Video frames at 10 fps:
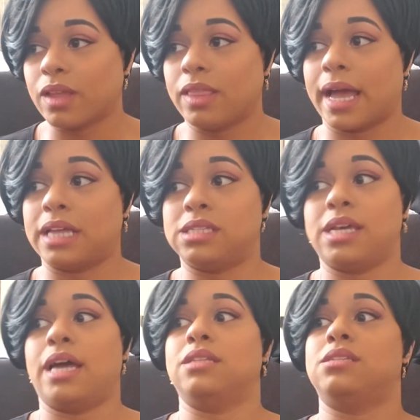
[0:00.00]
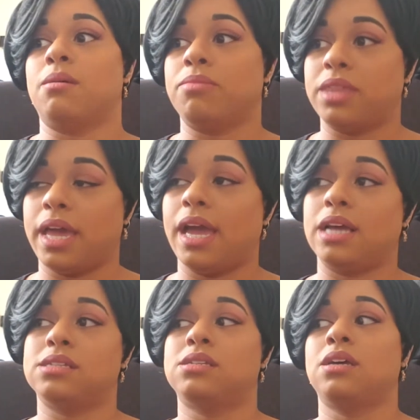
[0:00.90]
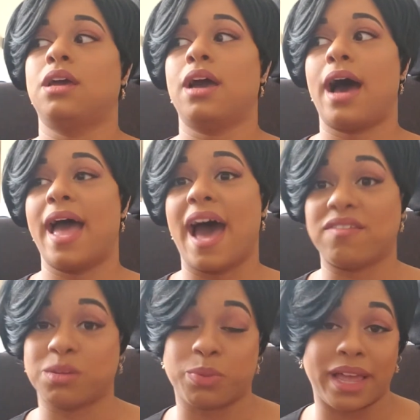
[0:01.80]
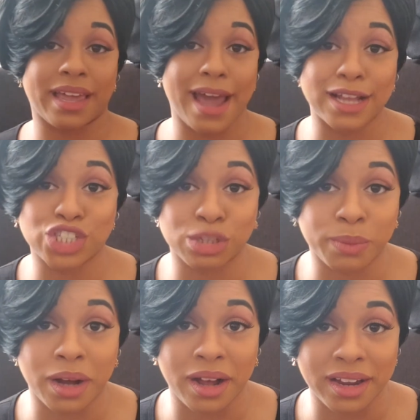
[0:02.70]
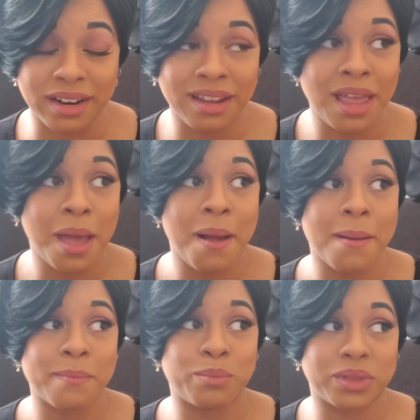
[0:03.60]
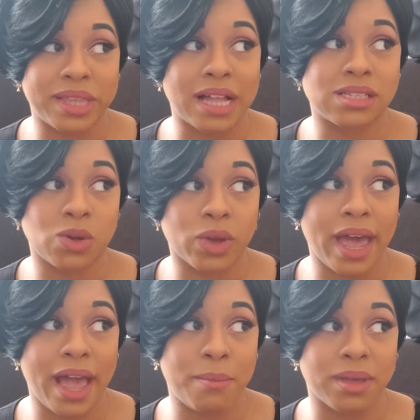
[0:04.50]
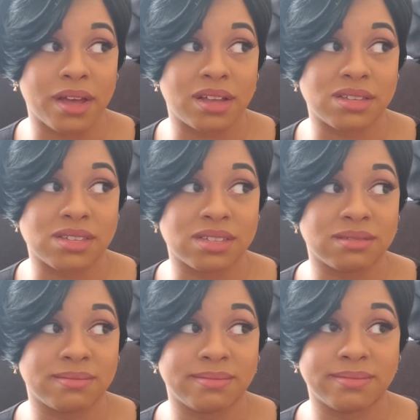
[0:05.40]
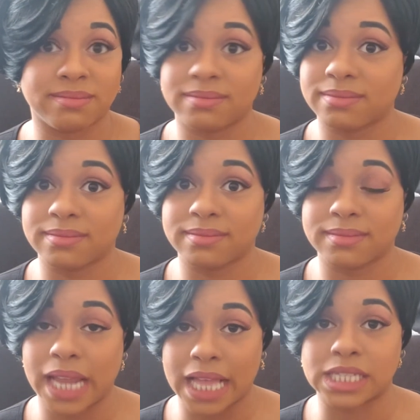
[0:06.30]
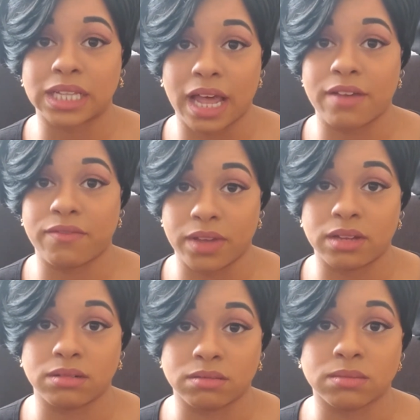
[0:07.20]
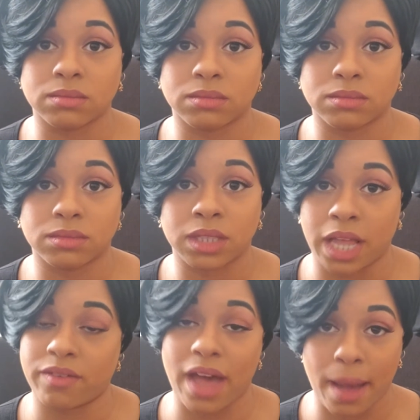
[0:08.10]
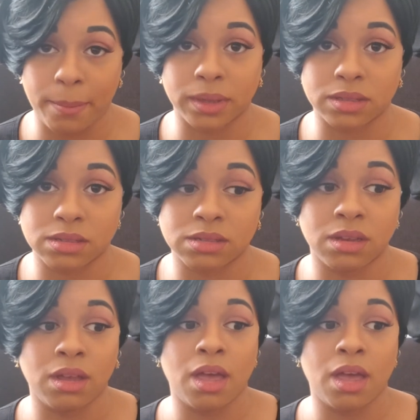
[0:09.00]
Like I said, some things I have to play catch up on, but that's okay because it's life and life happens.